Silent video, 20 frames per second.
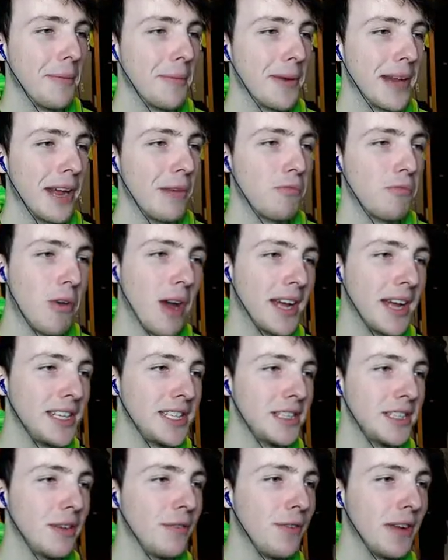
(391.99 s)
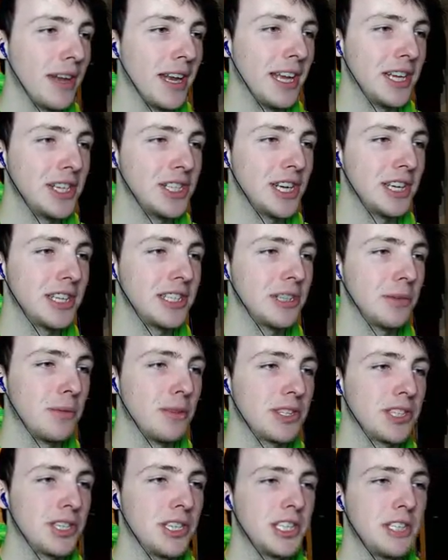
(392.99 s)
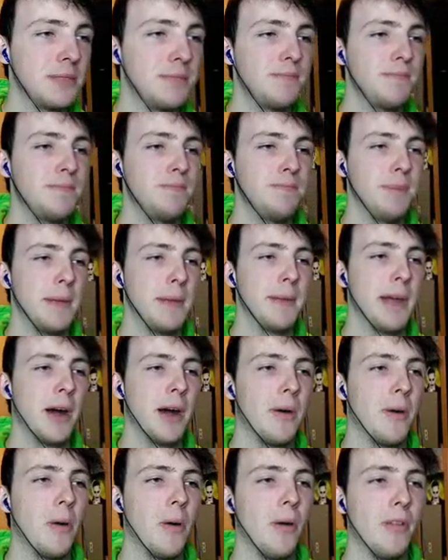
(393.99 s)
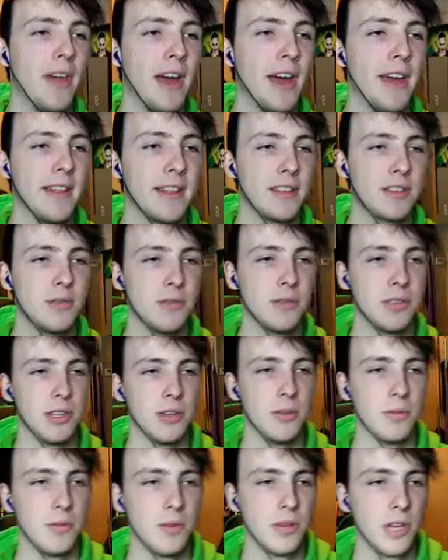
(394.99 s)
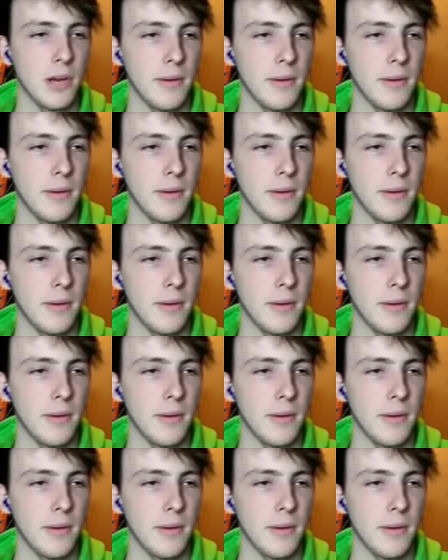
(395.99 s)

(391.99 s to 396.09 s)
I'm going to get right to the finish, and someone's going to spin me out. Or there, that's cool too.